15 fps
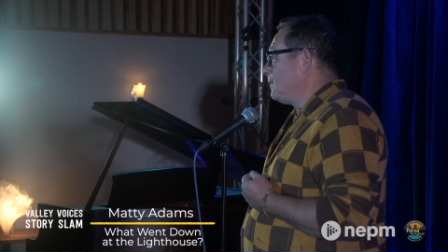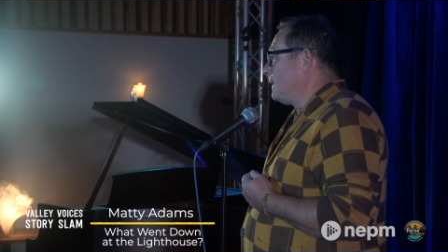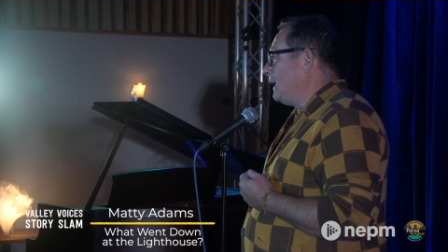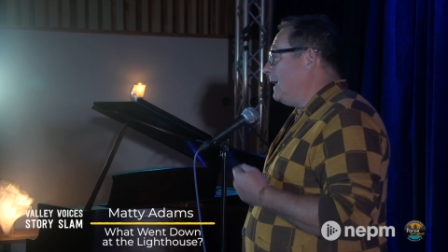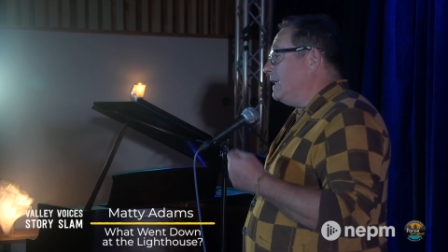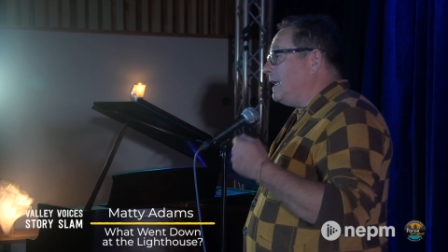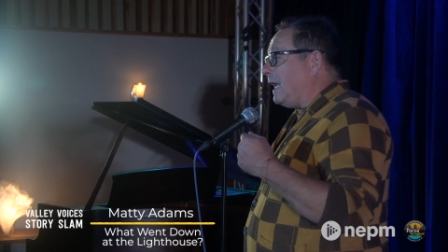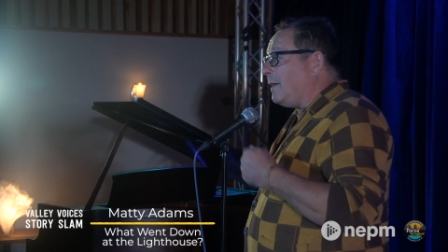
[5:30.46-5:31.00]

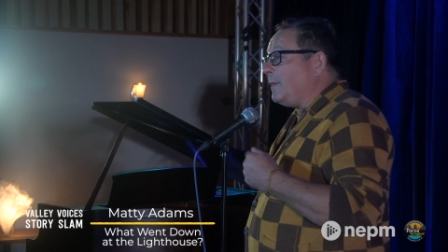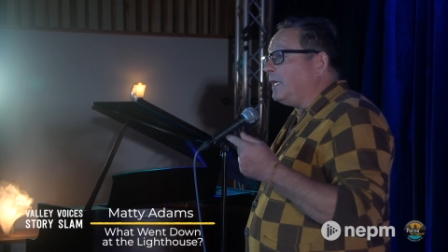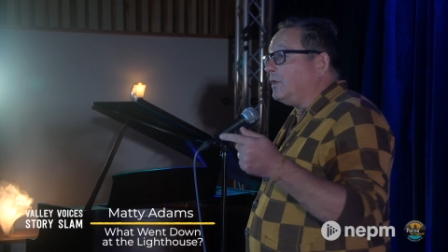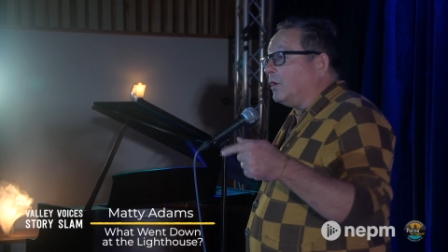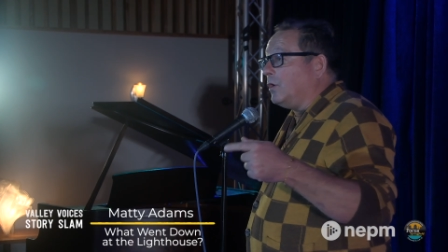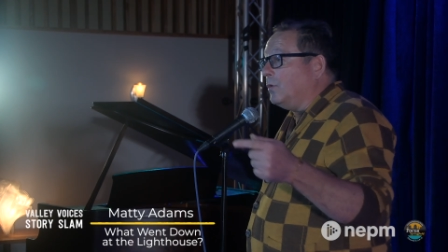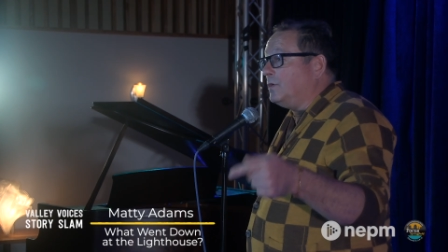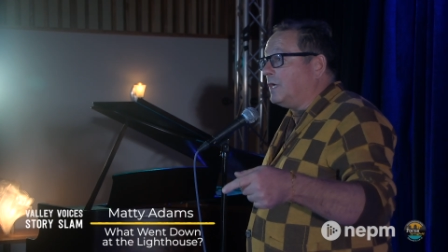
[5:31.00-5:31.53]
In naming the
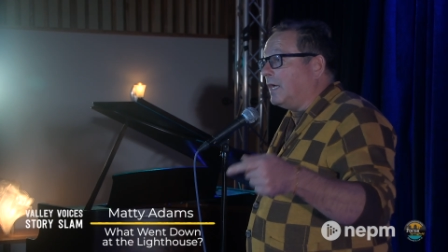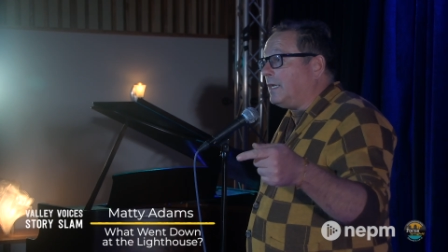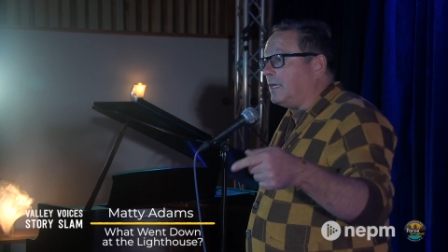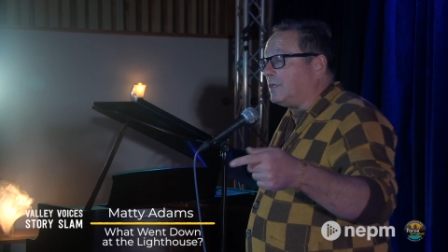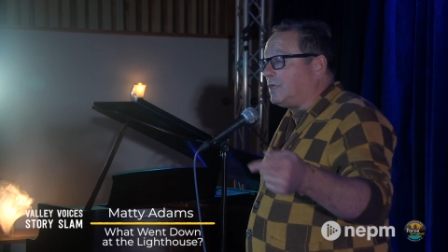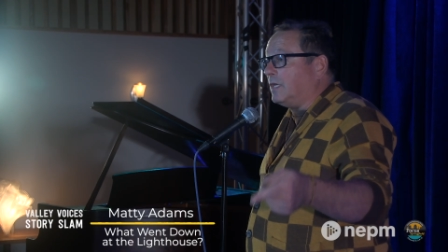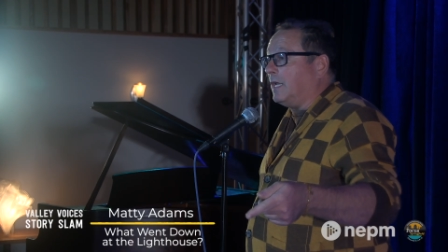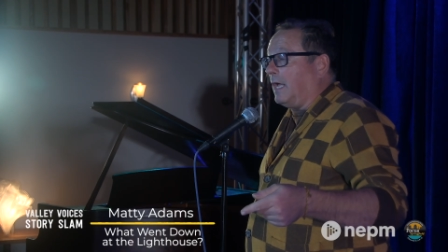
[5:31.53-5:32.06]
whodunit
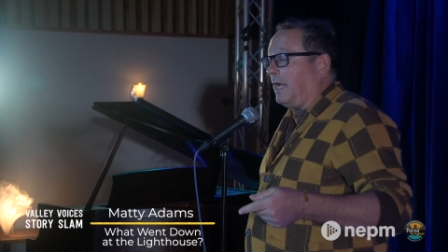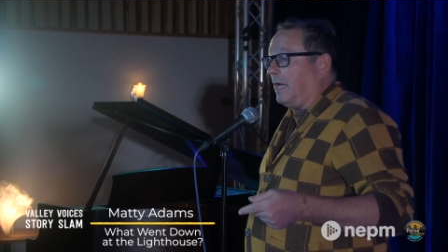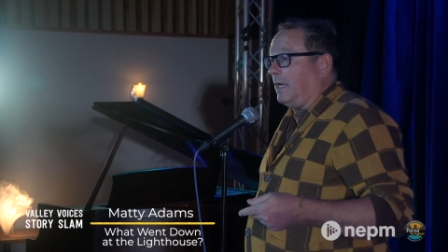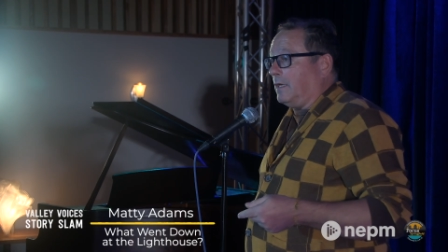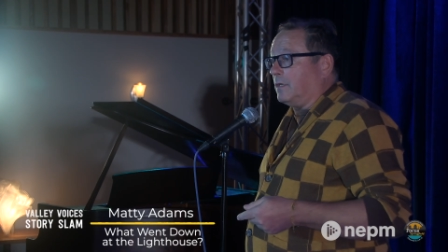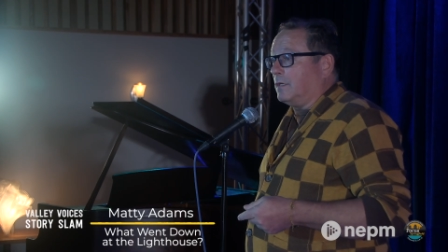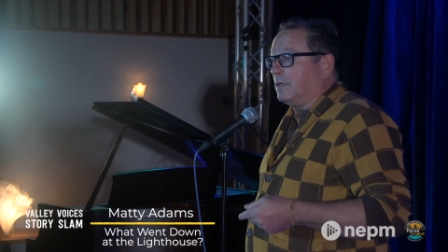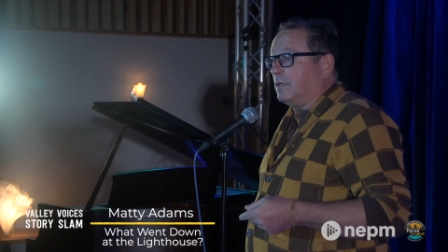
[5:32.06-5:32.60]
tonight,
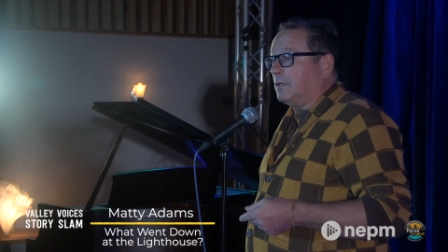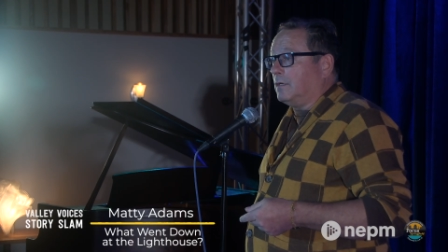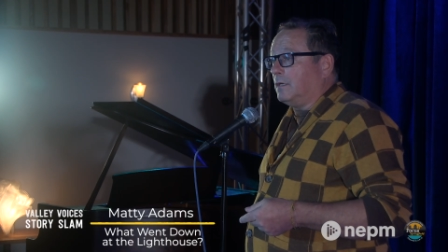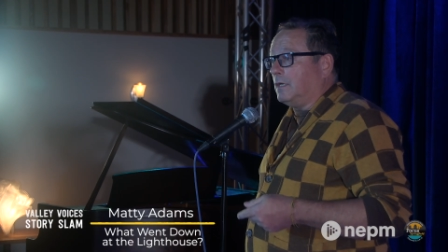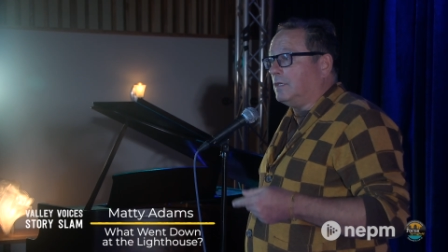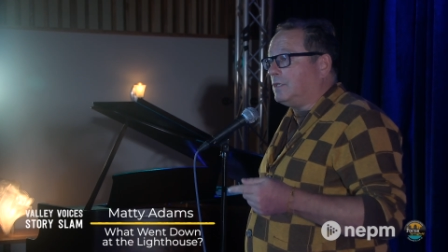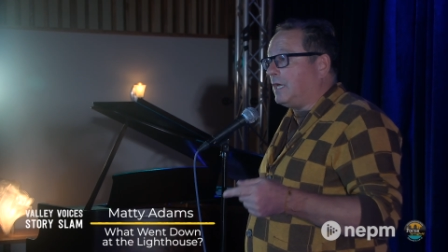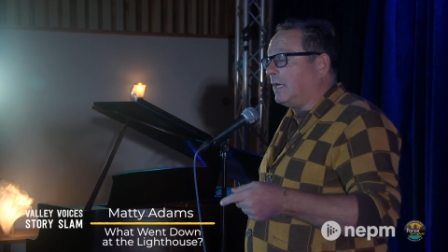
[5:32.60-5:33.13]

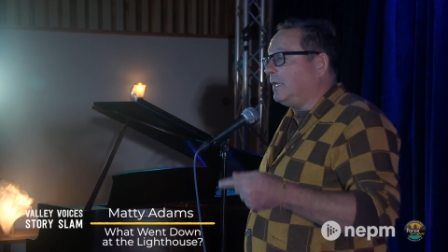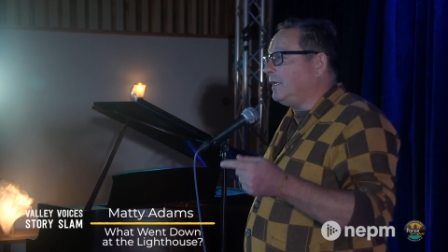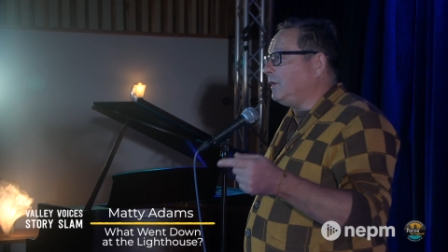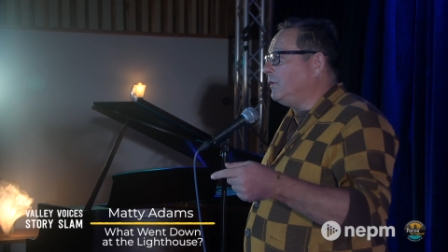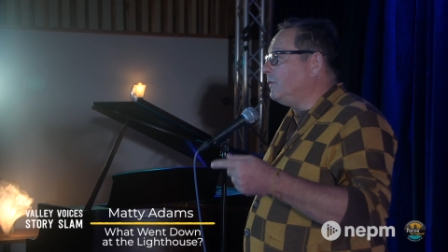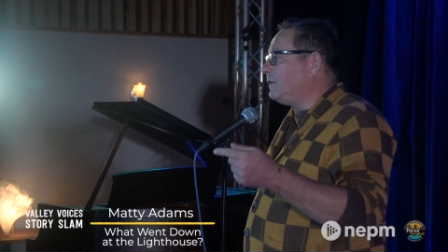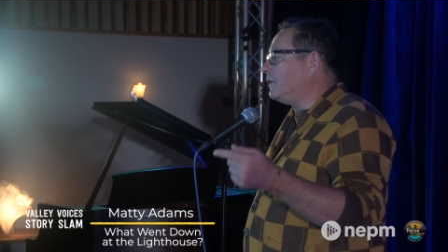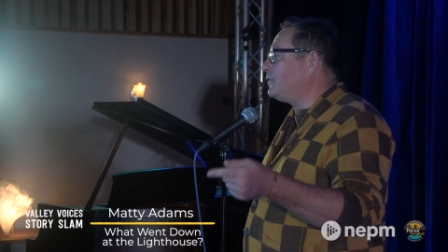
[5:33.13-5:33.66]
in telling
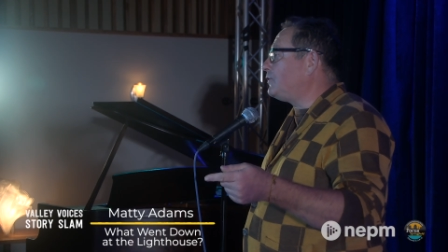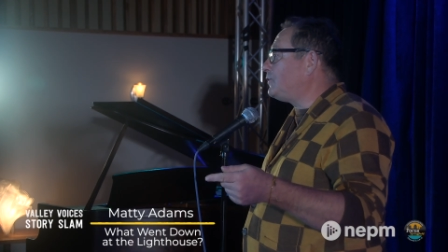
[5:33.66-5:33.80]
you this